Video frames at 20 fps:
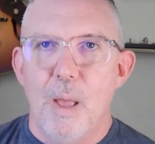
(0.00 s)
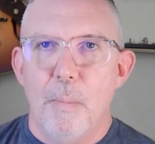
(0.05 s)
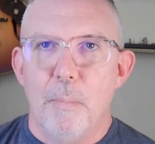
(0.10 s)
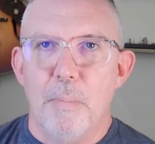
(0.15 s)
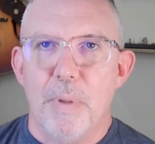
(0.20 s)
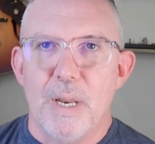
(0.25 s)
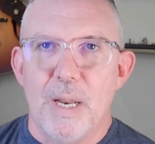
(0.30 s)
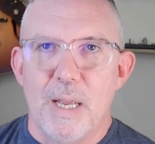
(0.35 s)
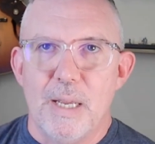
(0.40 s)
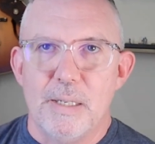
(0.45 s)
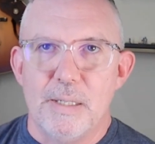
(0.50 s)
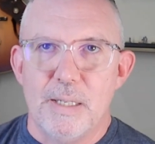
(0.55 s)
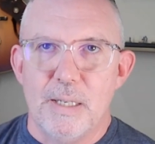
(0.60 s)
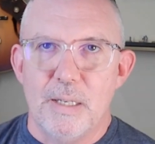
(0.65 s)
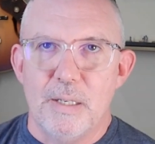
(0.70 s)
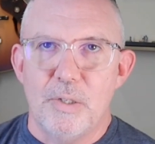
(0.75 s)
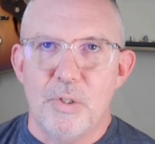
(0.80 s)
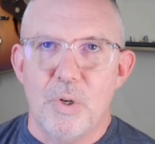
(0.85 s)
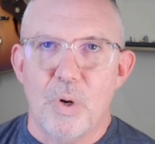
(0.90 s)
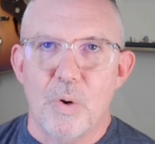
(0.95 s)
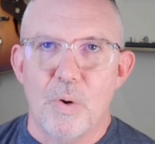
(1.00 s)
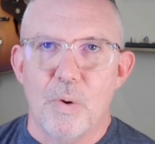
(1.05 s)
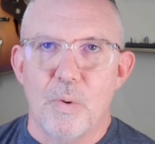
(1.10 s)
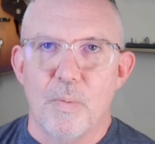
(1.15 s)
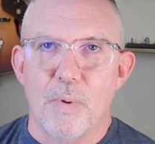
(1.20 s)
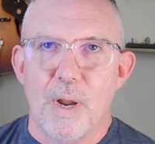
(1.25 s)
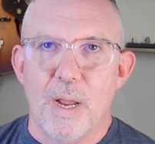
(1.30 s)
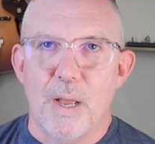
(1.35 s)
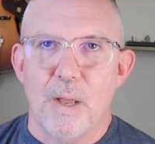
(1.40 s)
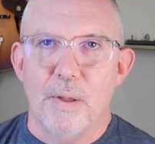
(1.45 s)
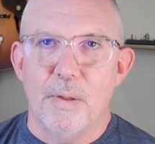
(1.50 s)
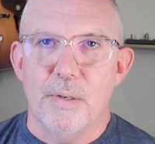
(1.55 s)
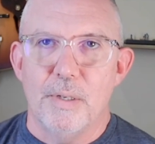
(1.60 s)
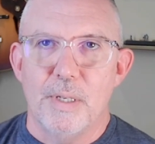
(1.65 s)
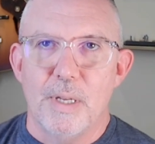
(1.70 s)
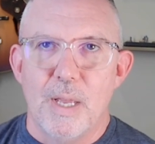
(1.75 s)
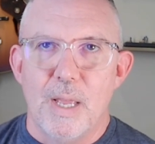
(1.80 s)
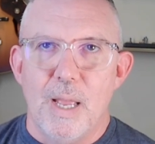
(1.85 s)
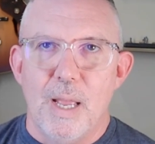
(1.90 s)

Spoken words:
but I did turn around